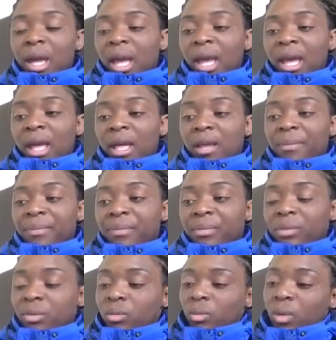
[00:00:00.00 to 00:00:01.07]
And
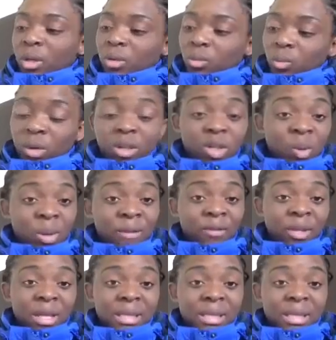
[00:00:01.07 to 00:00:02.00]
when you're with the